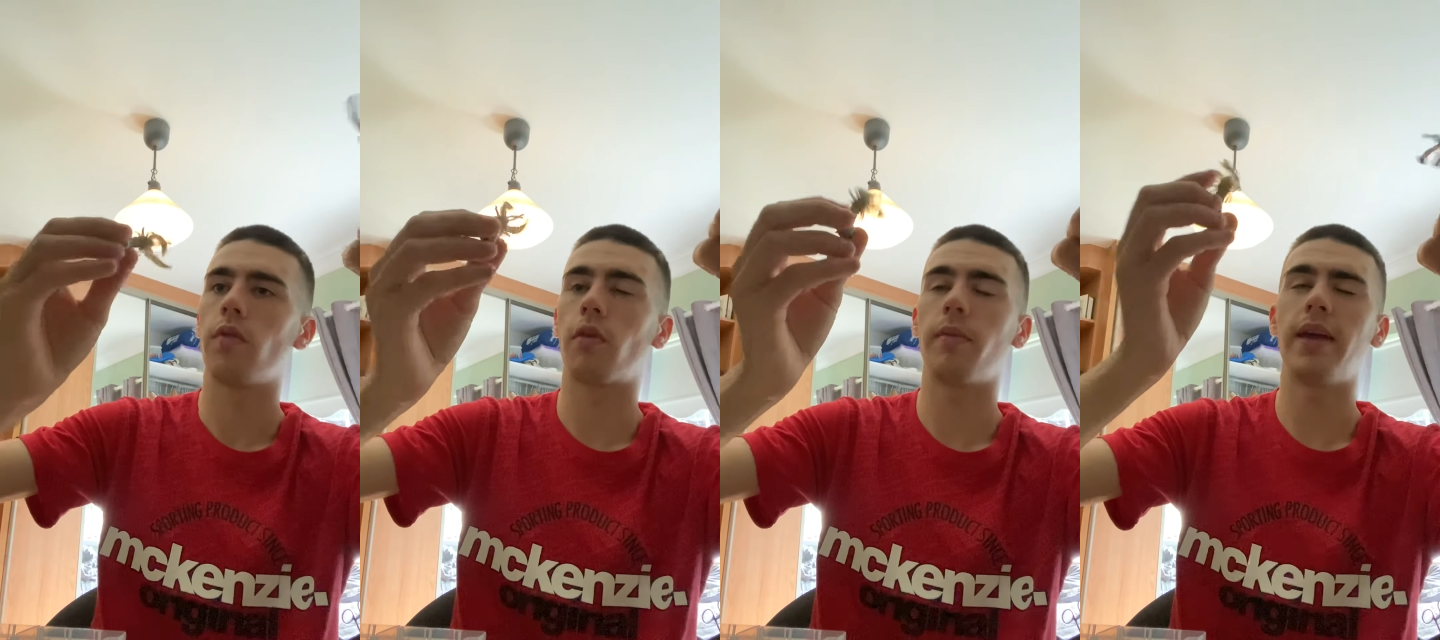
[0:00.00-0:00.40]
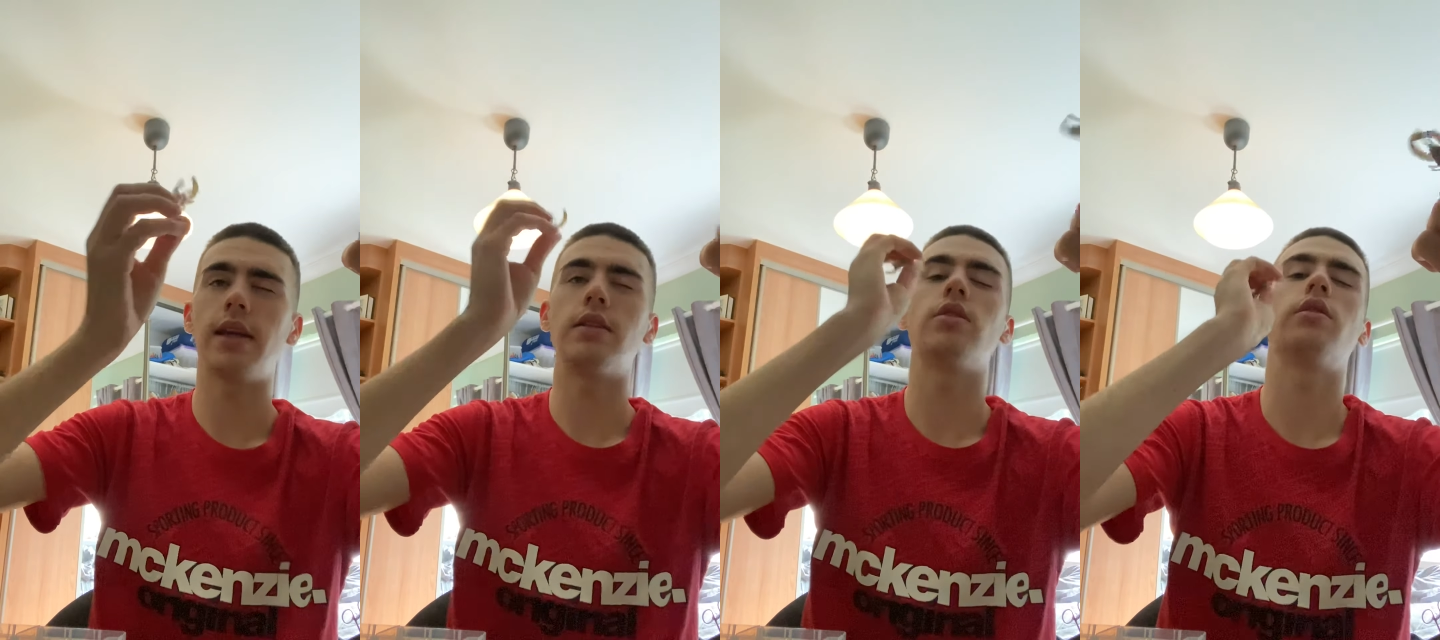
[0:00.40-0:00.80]
for me,
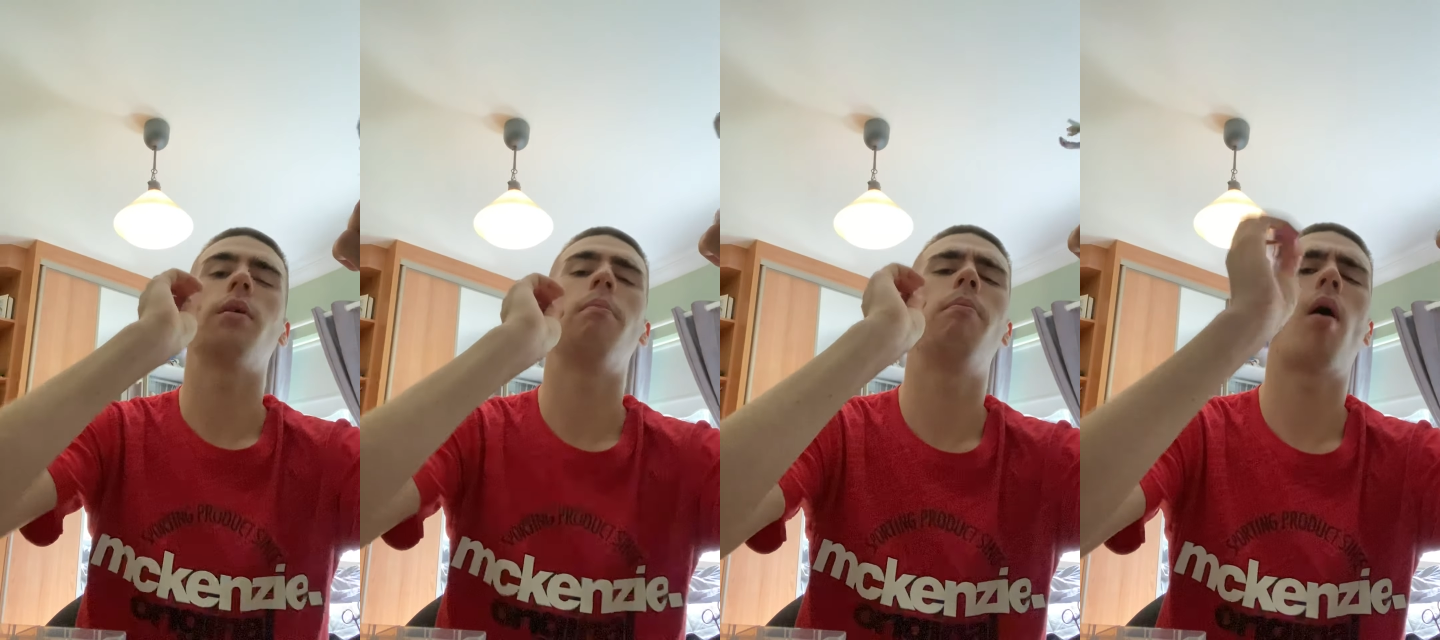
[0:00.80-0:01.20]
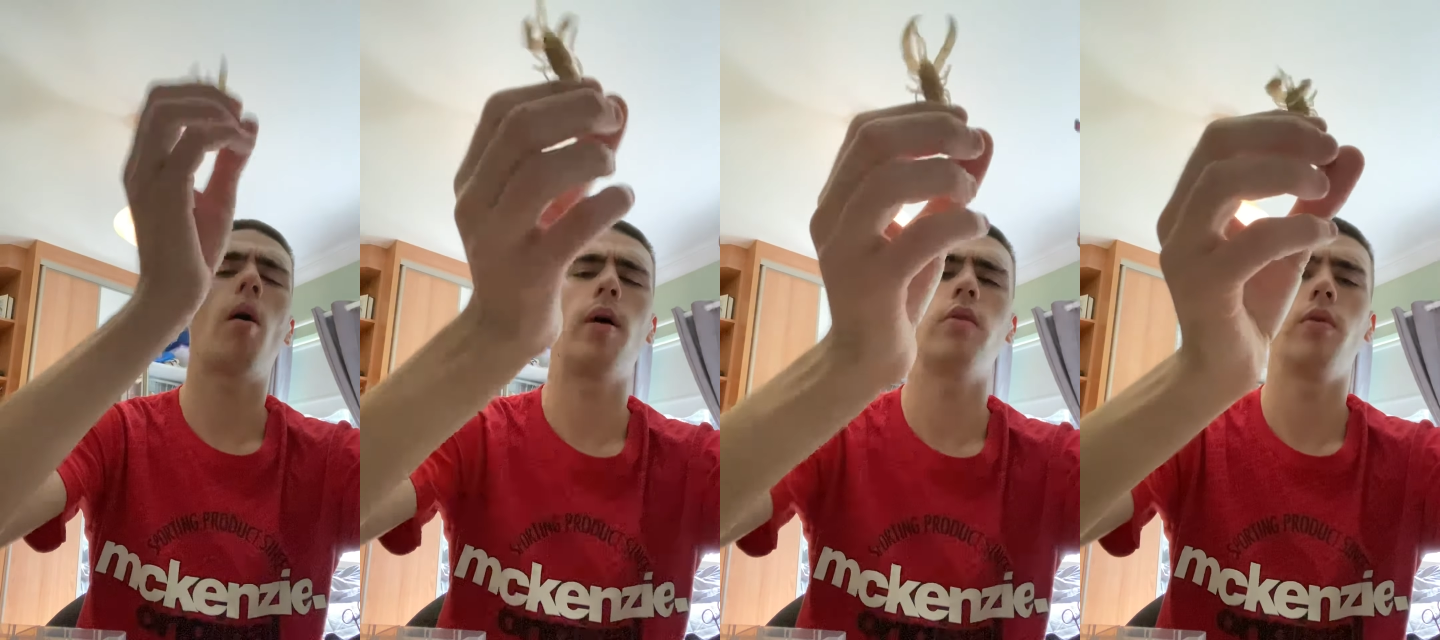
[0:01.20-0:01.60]
it's just a
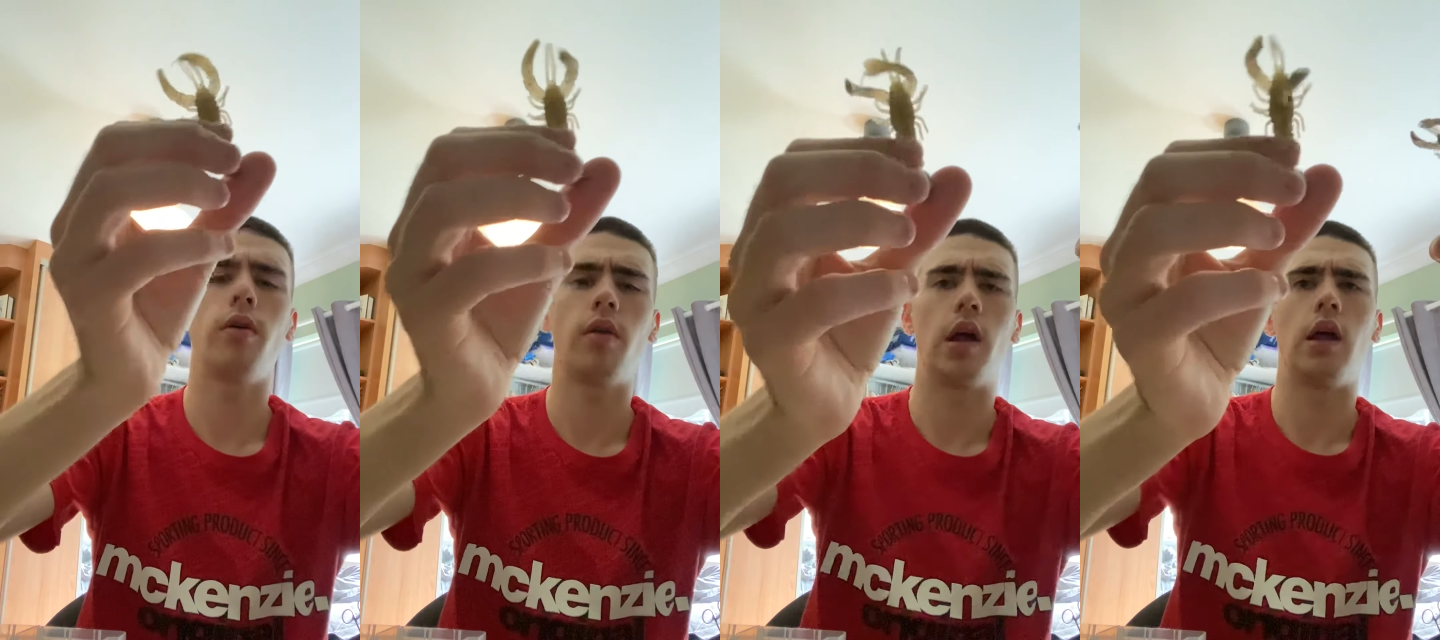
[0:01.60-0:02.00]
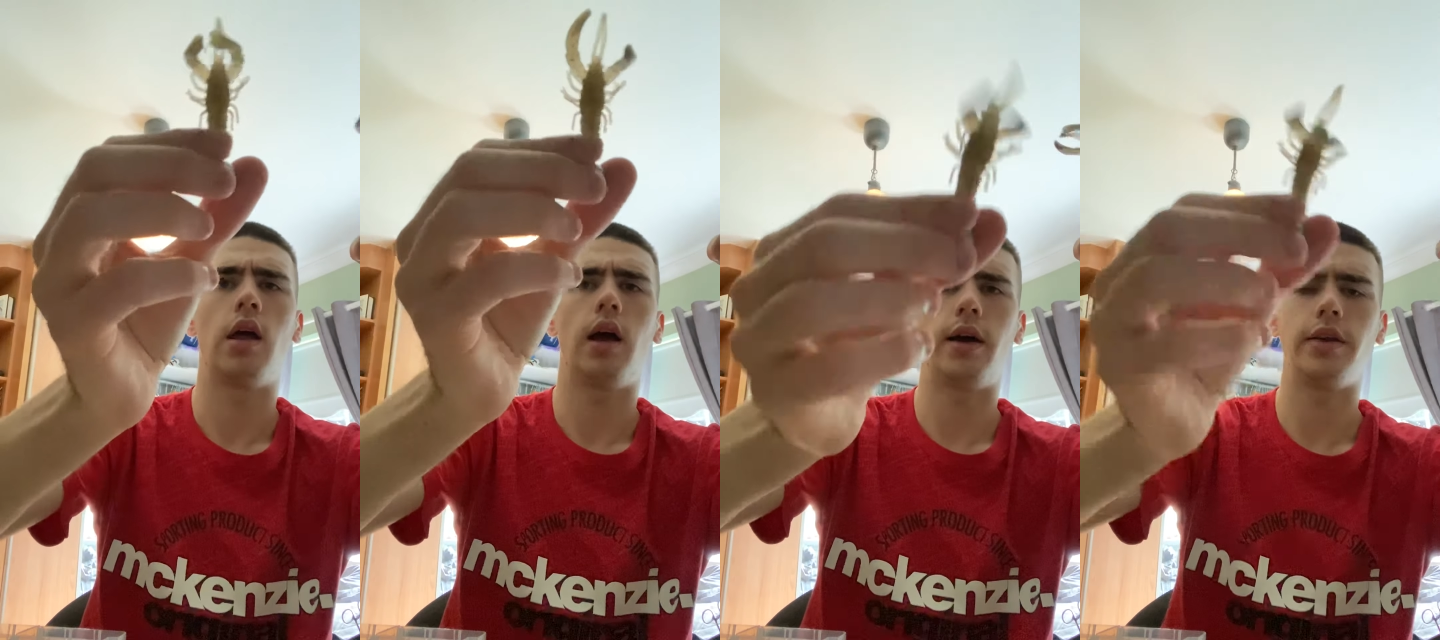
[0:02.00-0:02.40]
bomb out
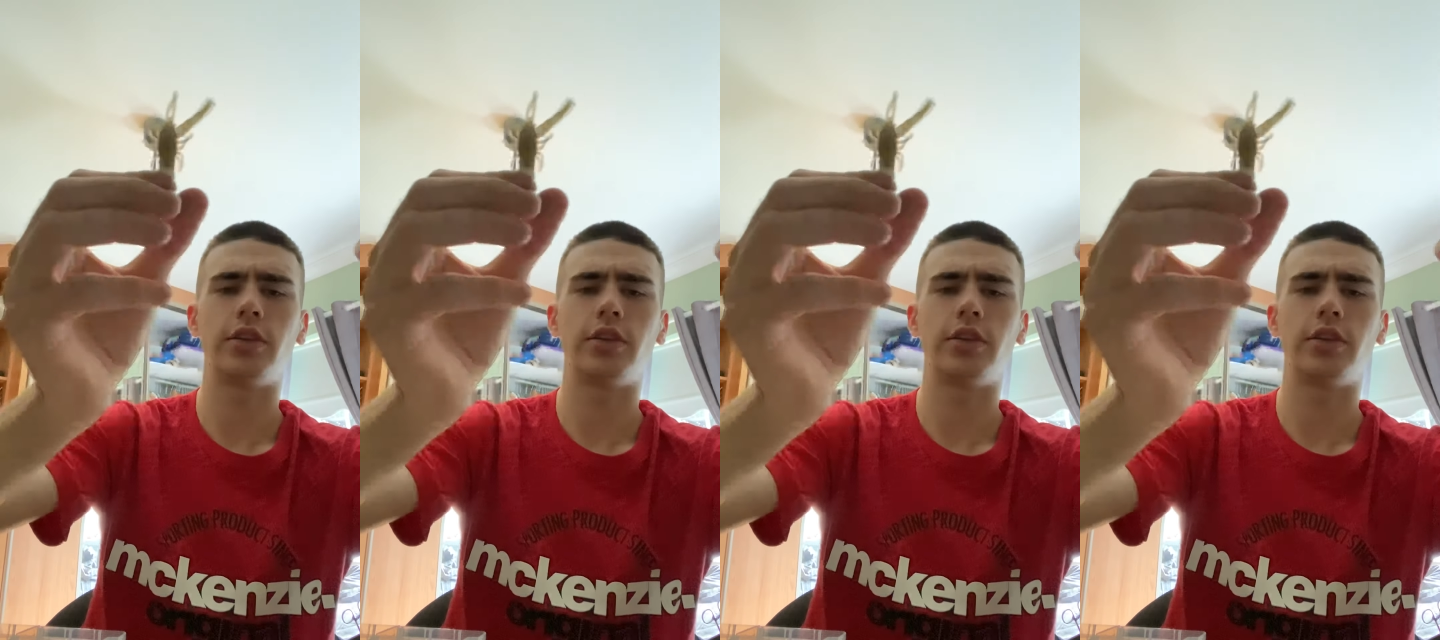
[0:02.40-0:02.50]
and